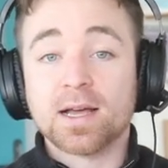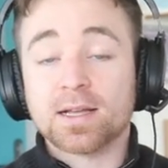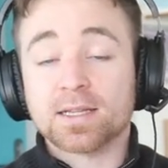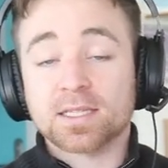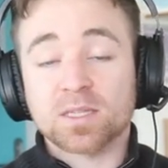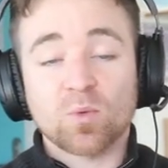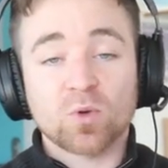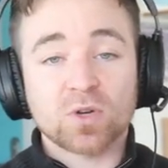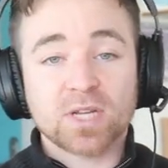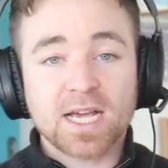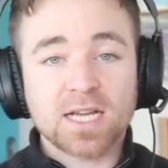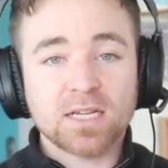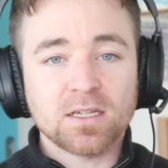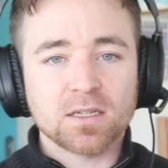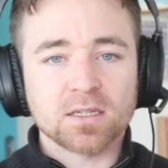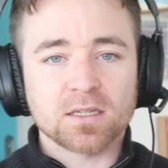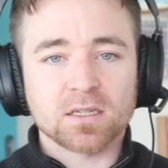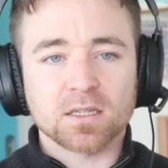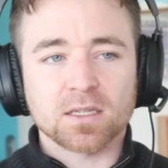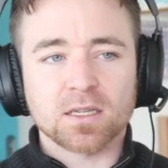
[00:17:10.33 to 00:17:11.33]

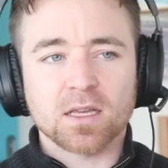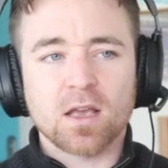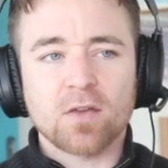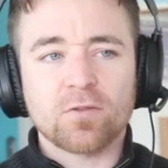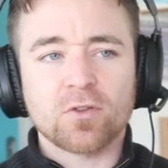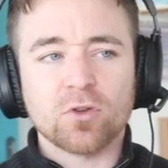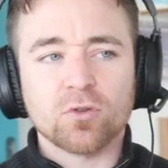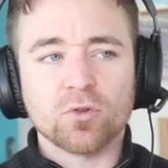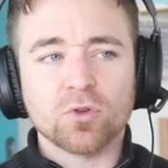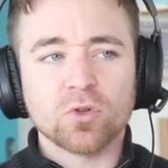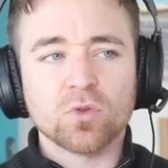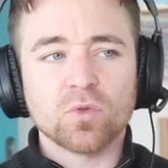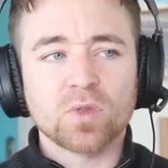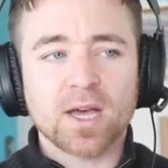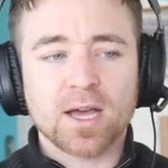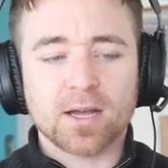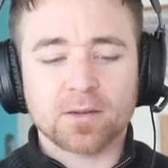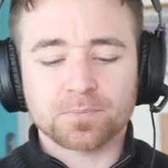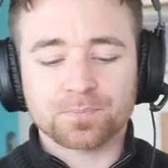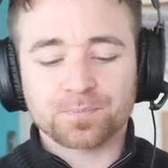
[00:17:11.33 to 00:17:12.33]
Simultaneously, if you knew
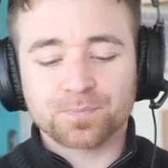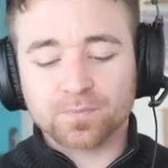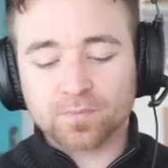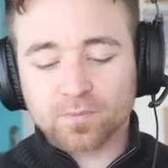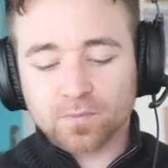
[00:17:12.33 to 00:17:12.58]
that